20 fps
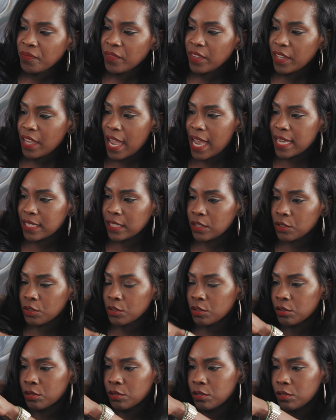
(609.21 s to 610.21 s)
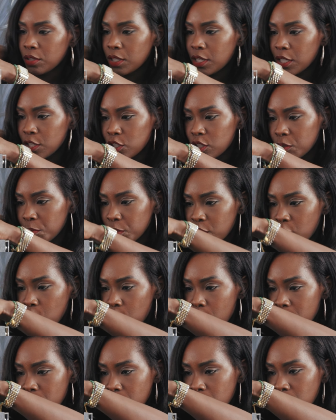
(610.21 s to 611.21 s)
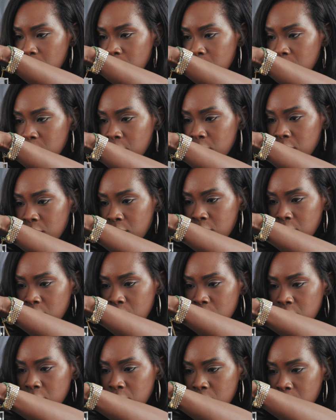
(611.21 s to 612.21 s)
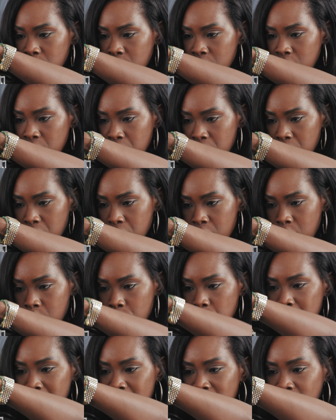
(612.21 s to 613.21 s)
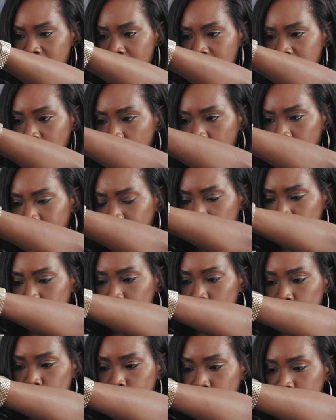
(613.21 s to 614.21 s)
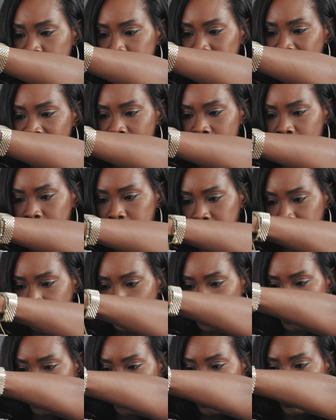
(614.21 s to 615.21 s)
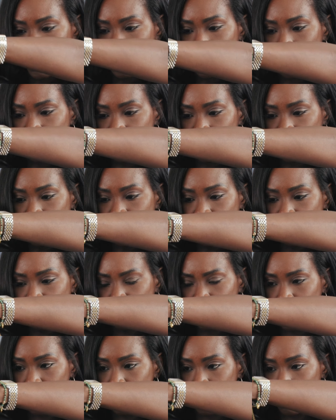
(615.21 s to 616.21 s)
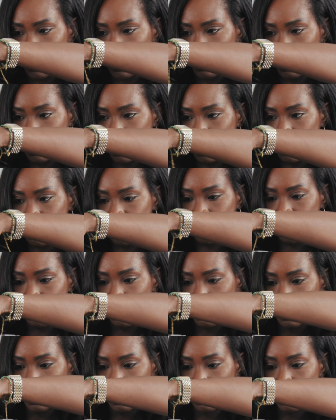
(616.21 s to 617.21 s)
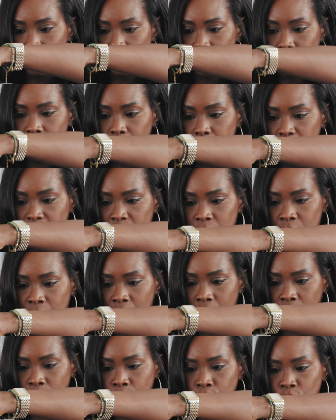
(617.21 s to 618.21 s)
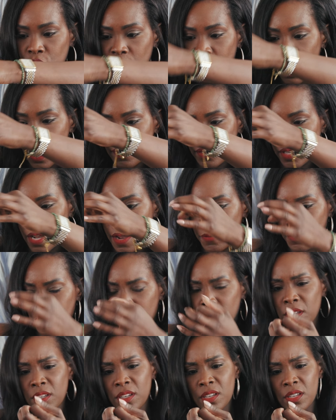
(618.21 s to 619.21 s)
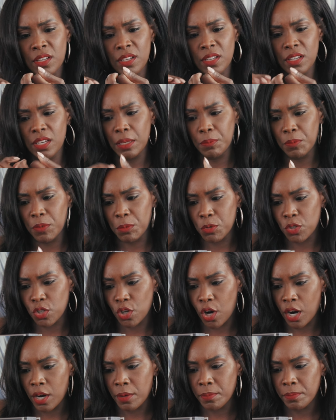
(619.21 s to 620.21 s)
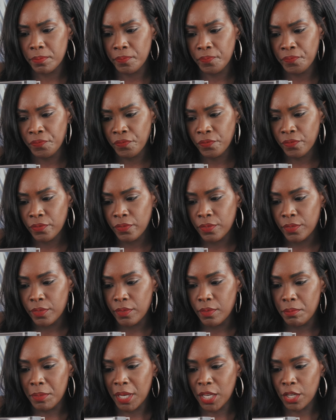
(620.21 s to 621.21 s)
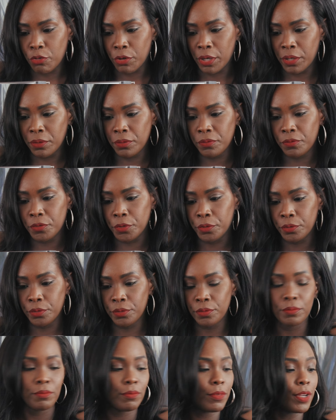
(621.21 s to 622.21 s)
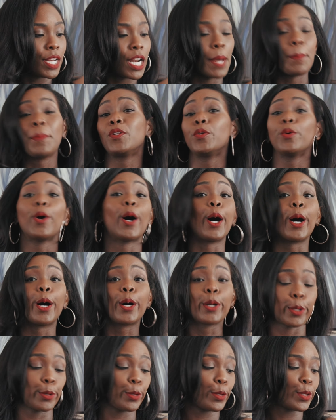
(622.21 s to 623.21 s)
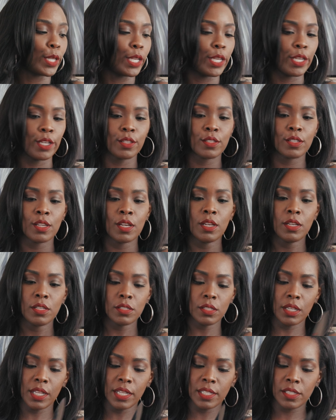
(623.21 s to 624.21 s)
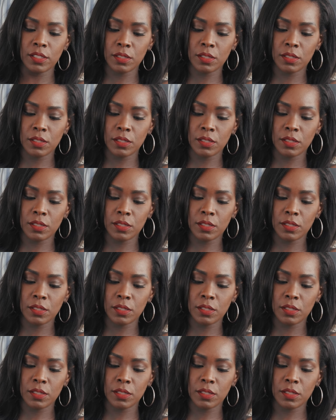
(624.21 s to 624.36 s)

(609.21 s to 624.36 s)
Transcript: has a little customer card in here, a magnetic universal storage block. It says, use your knives often, keep them sharp, make great food. And I'm gonna do all those things. So how